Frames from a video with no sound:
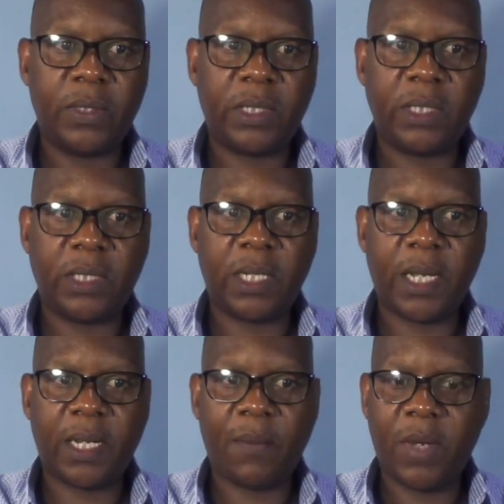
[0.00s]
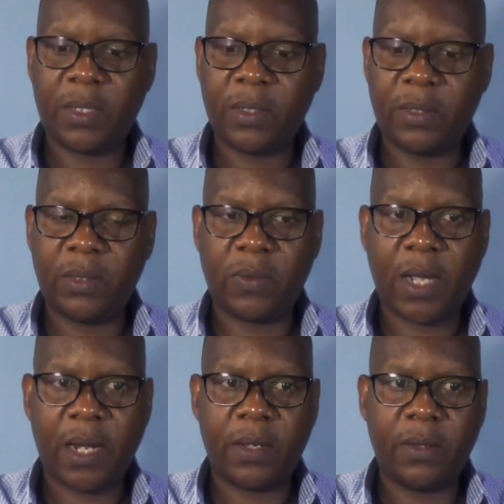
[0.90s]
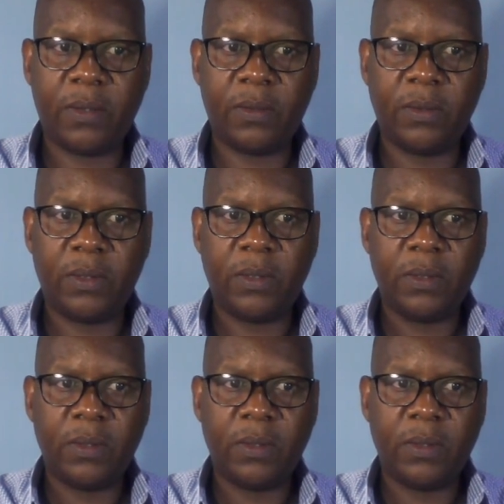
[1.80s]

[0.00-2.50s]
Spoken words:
This is another method you can use.